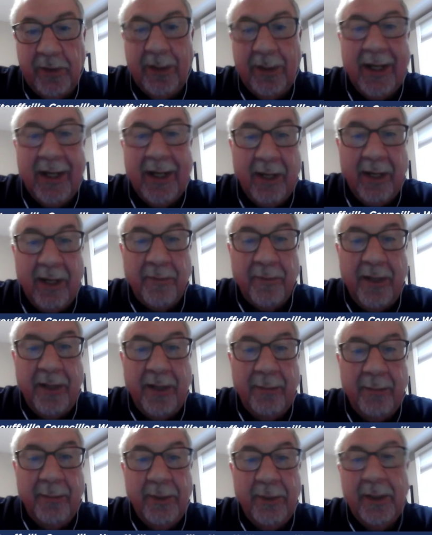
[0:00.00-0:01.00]
help
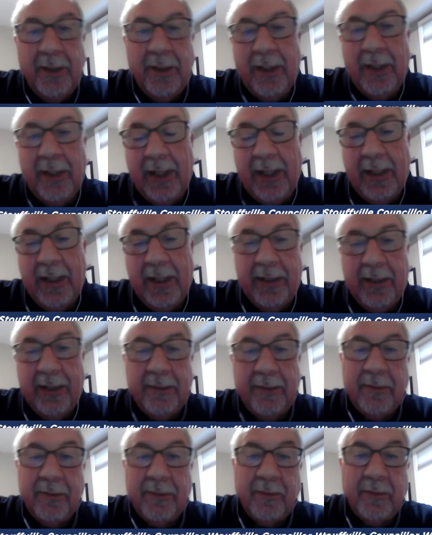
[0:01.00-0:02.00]
them,
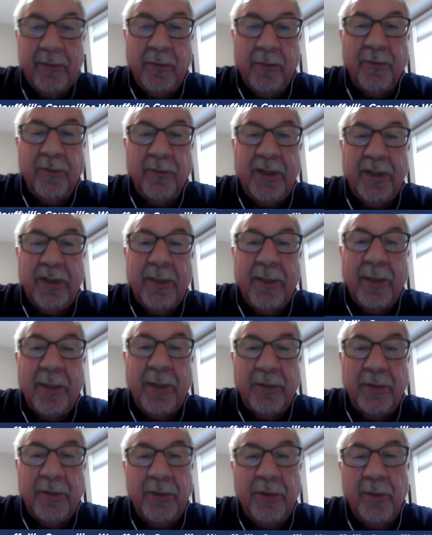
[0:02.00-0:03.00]
and hopefully come
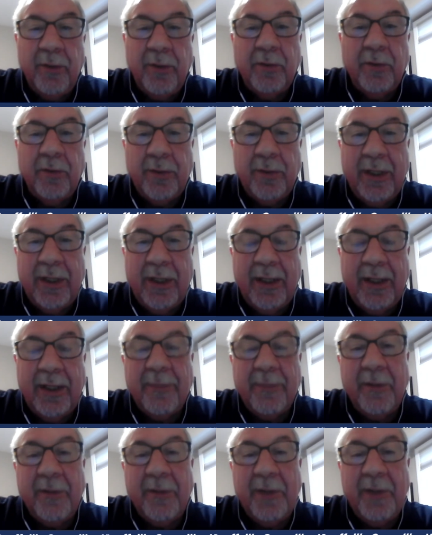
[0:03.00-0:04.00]
out to
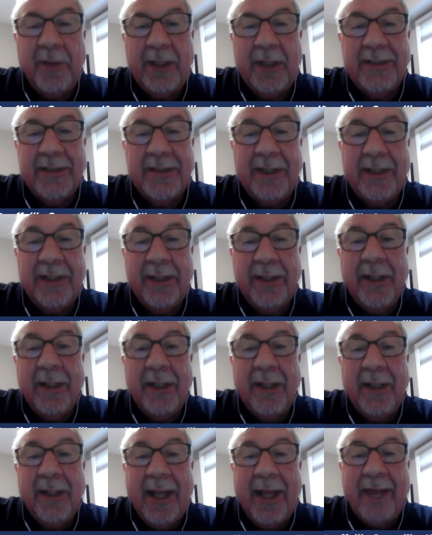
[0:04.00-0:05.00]
help their needs and
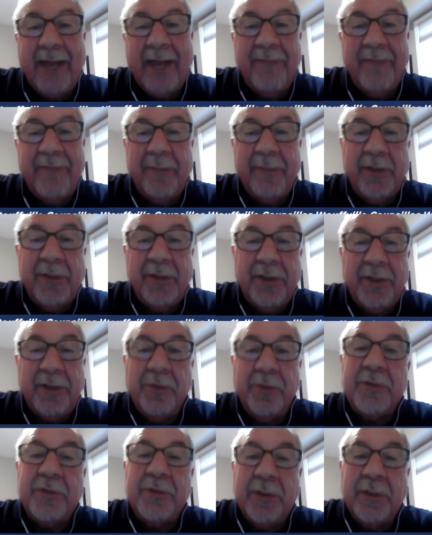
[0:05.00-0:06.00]
have them
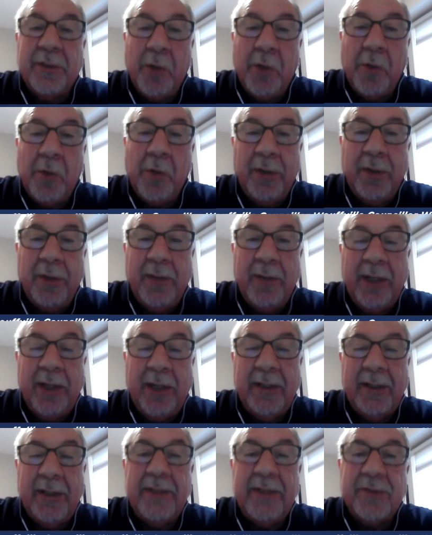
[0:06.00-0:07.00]
continuously grow in
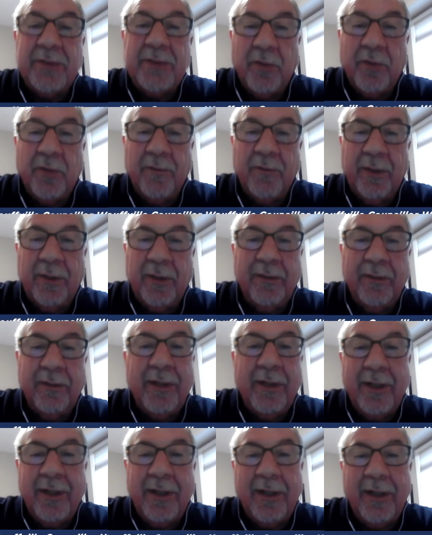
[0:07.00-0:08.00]

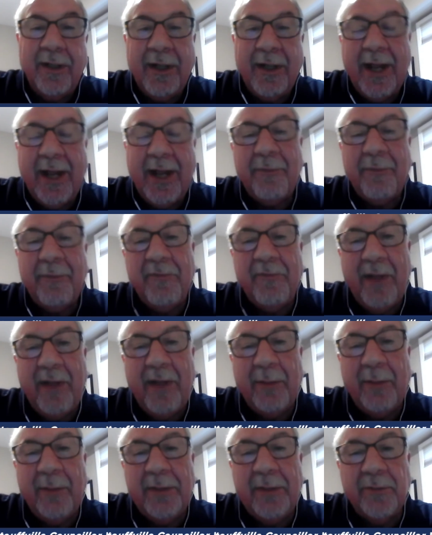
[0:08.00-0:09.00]
Stouffville, happy
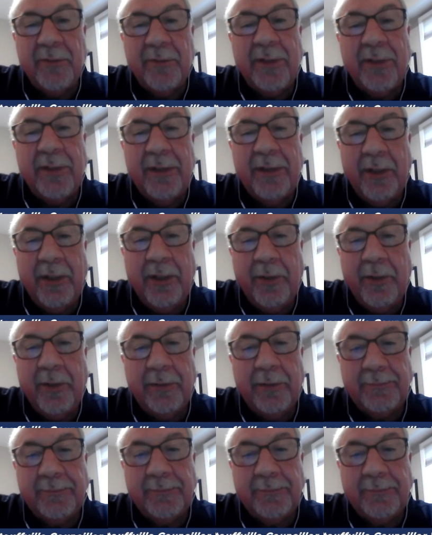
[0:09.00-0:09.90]
families within the area.